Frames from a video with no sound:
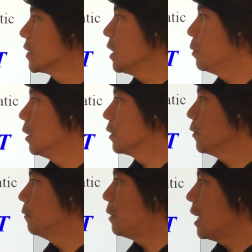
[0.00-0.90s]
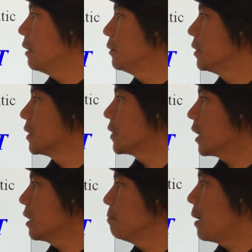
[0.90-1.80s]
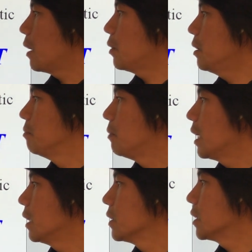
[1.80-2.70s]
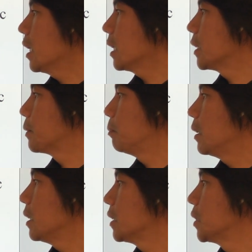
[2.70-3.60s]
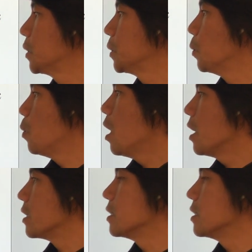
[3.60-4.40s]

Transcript: is equal to 5 to the second power minus x plus 1.